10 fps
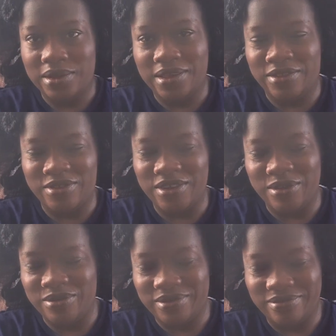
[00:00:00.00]
It's gonna,
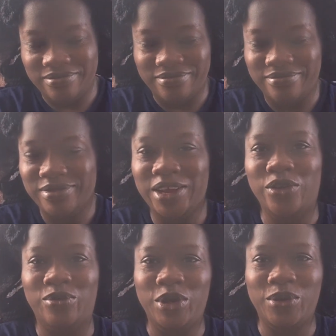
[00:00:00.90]

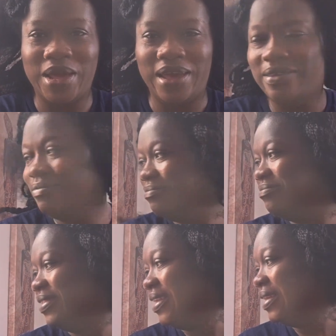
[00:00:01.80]
be okay.
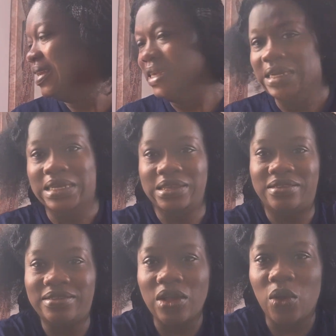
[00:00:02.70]

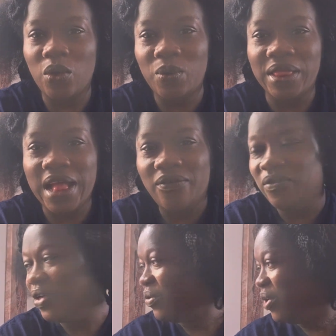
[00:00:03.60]
So, without
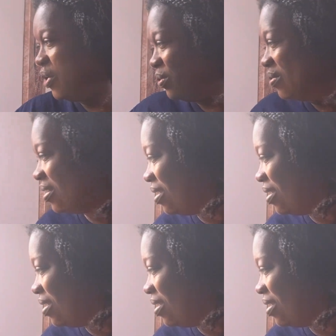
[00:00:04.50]
further ado,